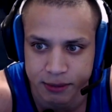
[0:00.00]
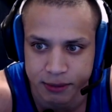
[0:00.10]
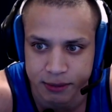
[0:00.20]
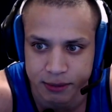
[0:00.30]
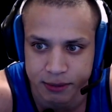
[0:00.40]

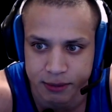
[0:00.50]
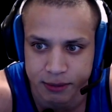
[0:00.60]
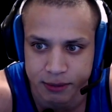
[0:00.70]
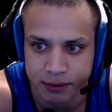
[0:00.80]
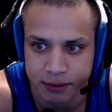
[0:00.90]

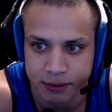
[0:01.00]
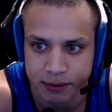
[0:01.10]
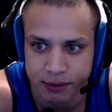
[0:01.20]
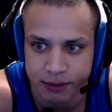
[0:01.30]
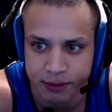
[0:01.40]

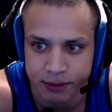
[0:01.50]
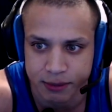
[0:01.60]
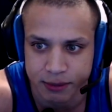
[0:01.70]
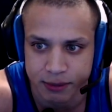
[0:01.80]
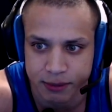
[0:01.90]

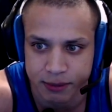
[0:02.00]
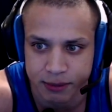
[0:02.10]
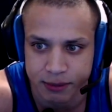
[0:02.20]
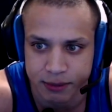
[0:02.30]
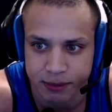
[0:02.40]

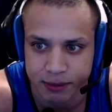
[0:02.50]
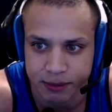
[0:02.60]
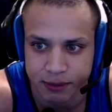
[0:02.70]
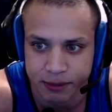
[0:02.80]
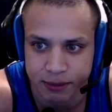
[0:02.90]

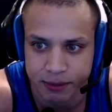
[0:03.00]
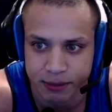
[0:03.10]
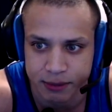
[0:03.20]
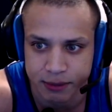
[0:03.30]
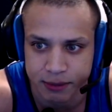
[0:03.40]

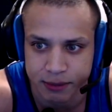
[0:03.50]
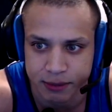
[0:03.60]
[no speech]